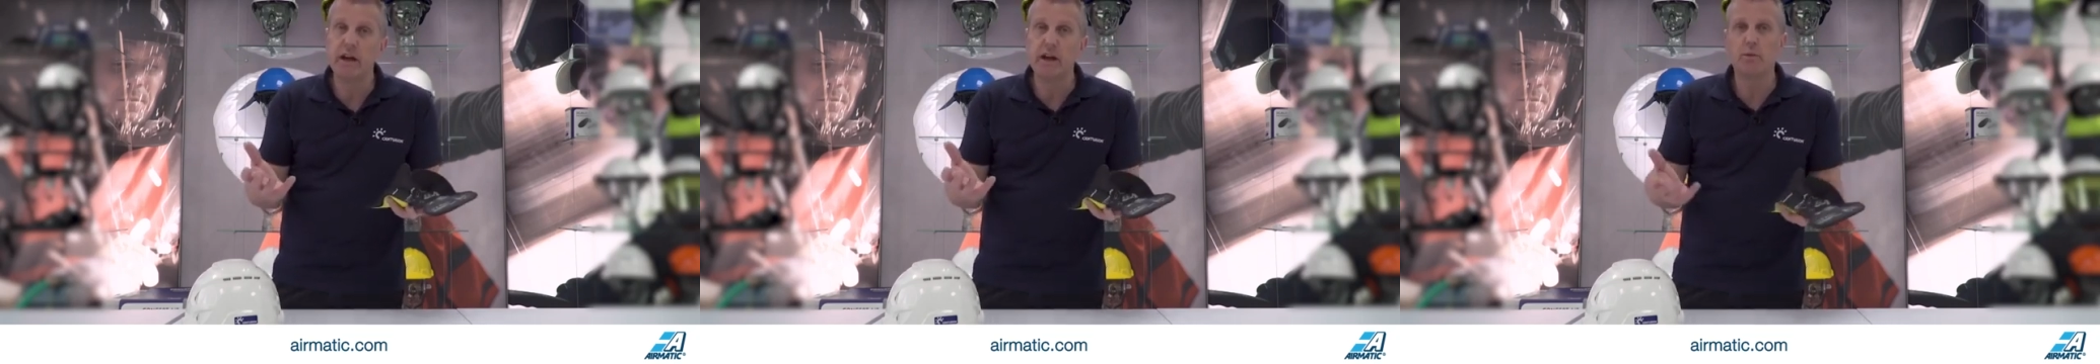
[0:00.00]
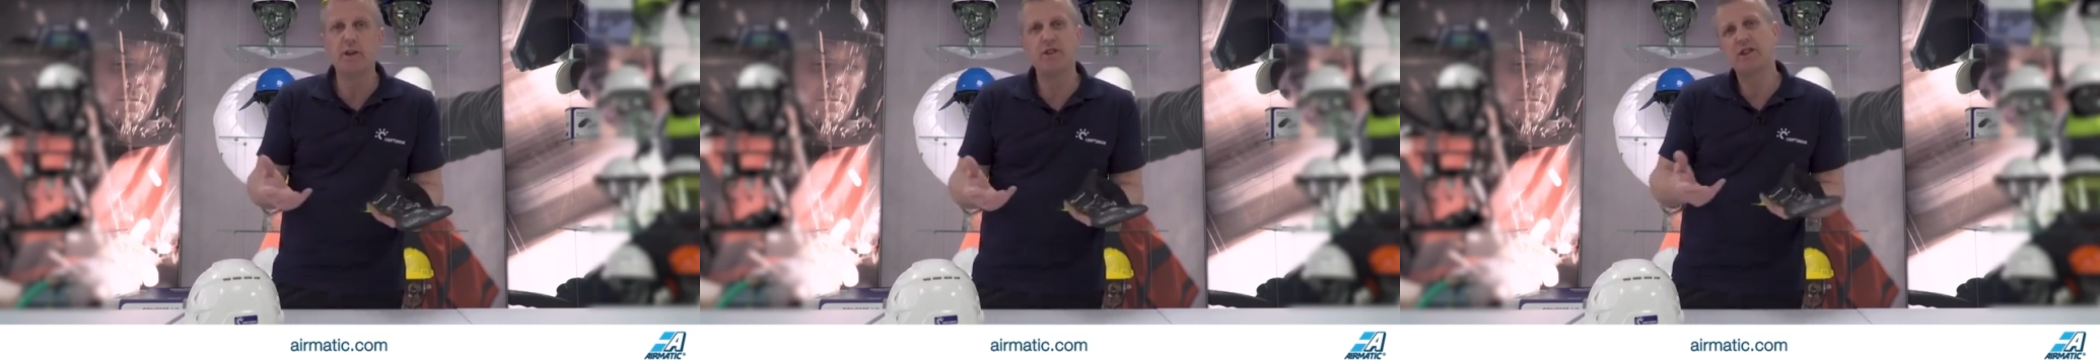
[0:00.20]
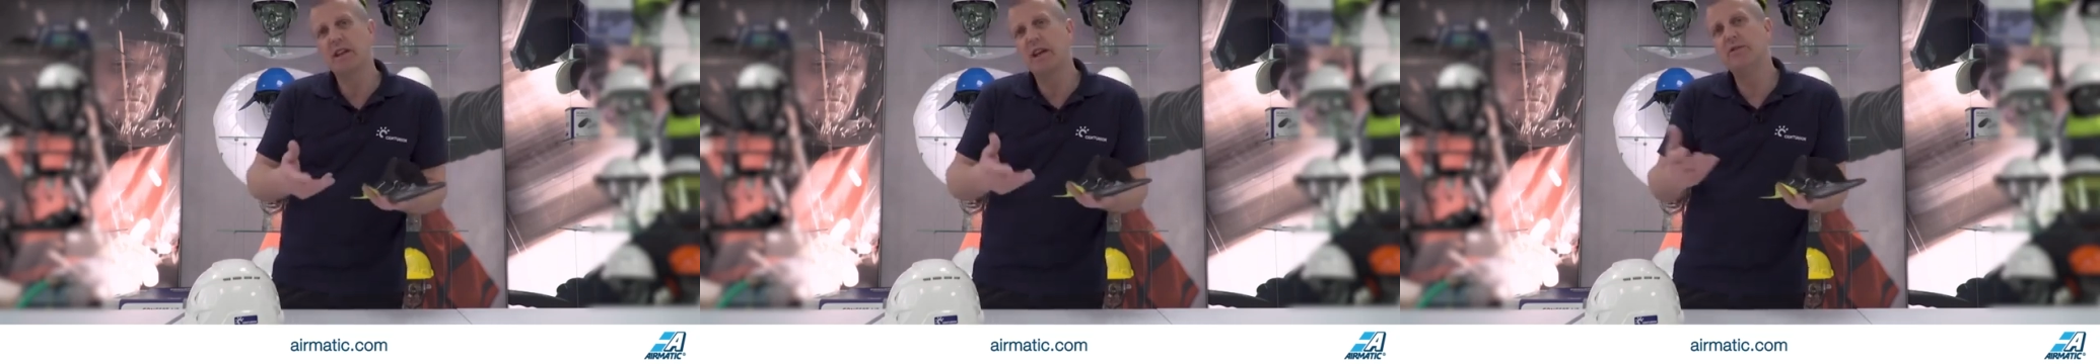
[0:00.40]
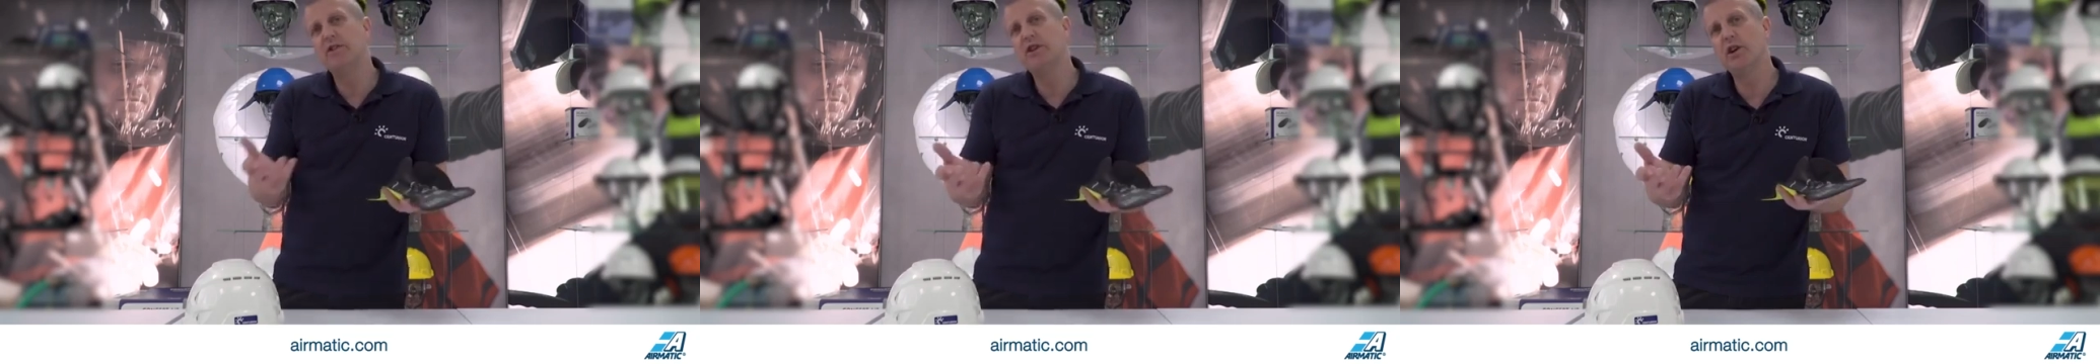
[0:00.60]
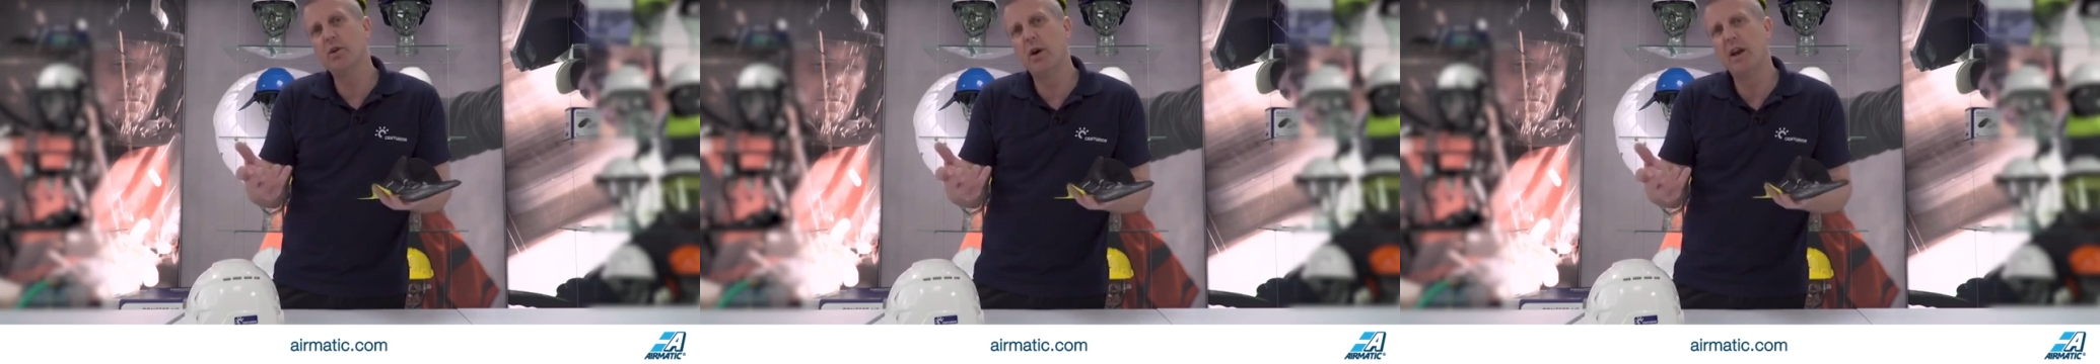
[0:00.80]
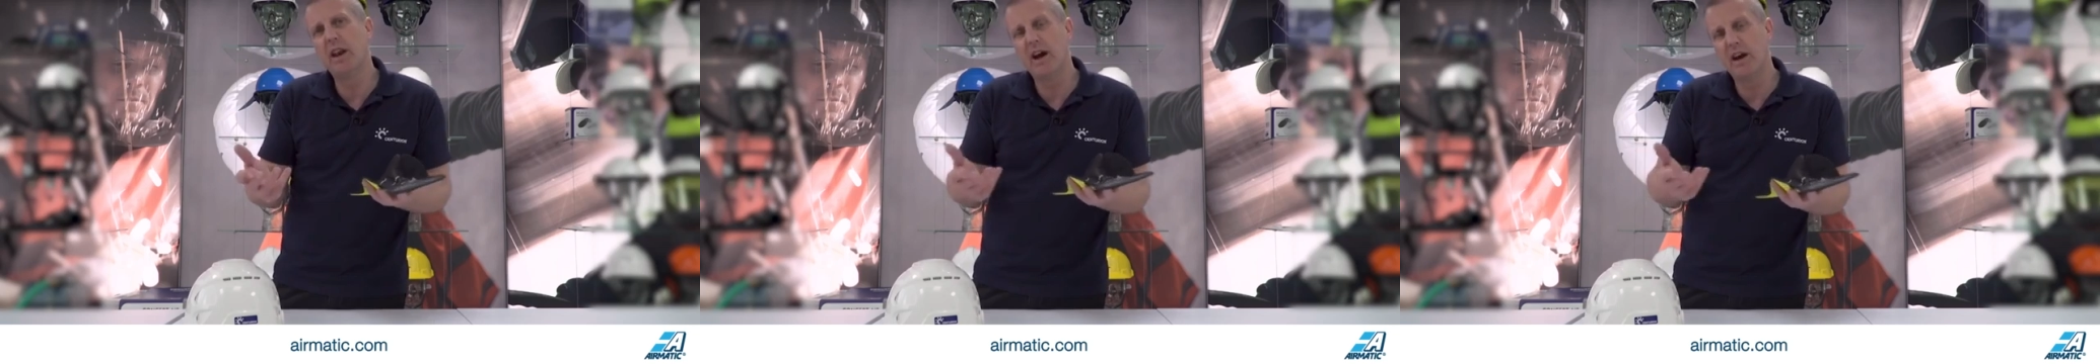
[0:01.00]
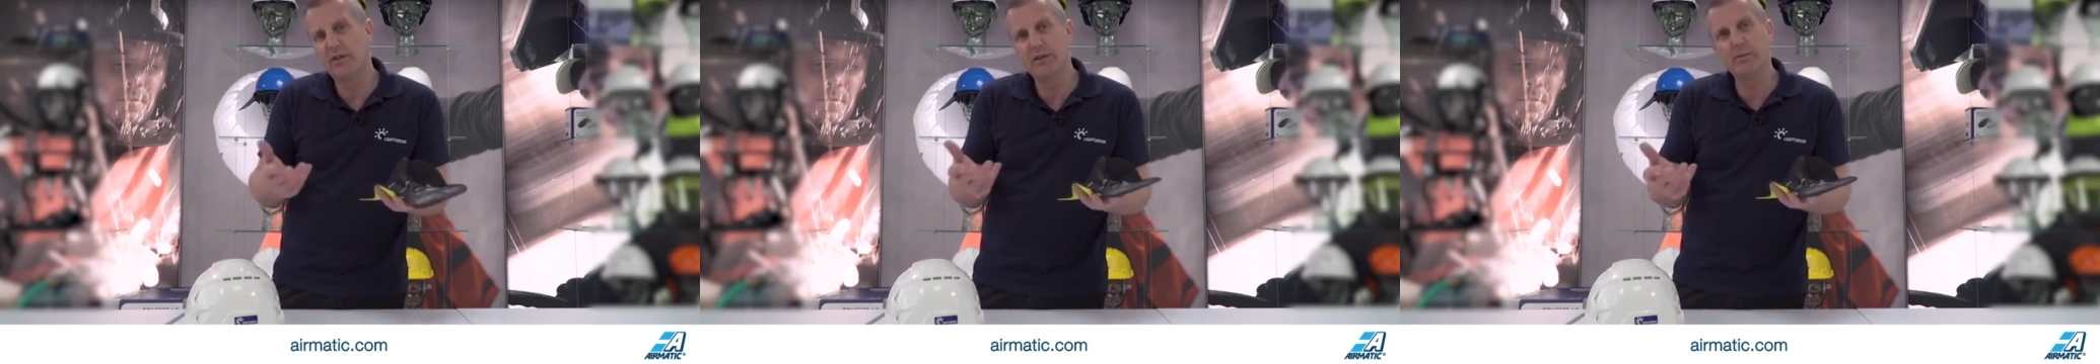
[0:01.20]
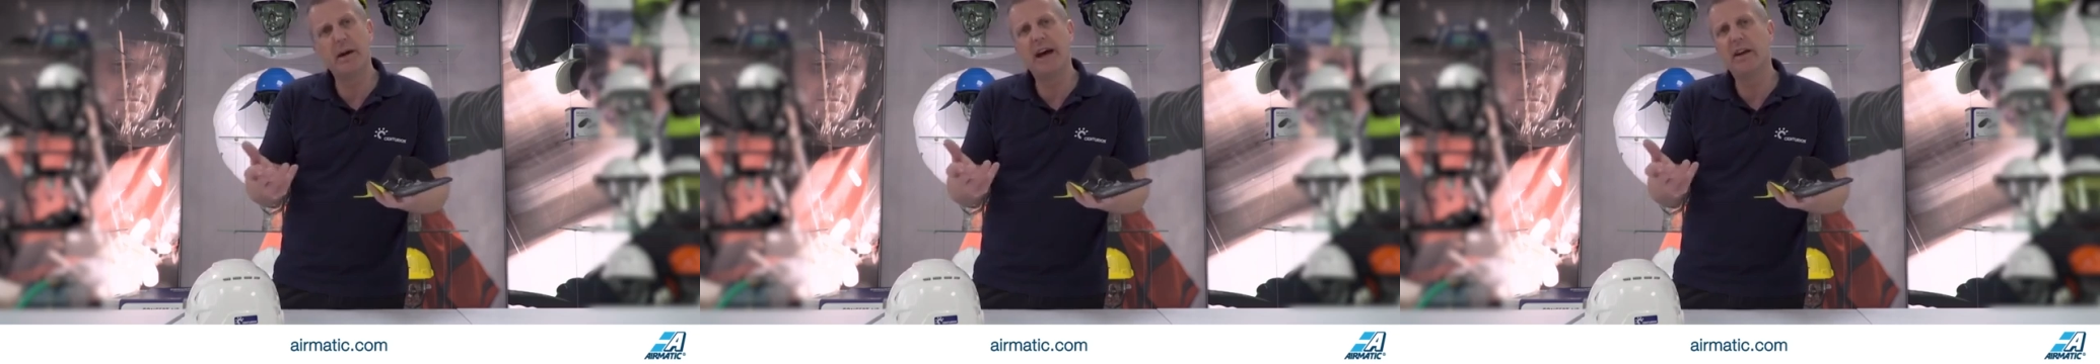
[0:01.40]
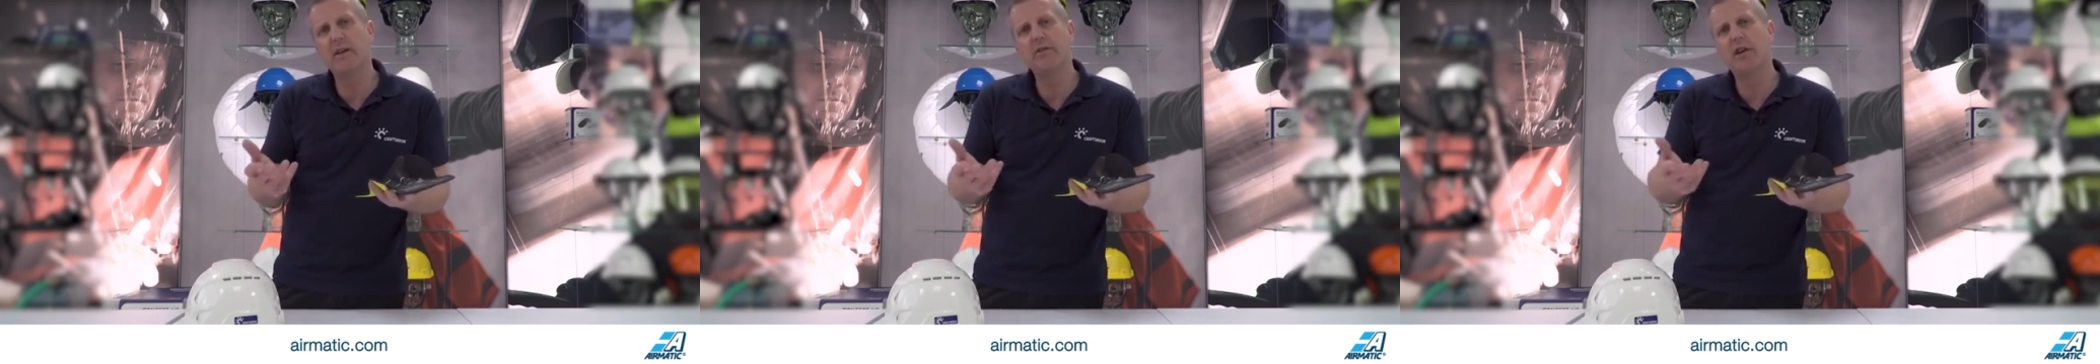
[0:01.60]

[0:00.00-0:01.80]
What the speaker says: which gives you a lifespan of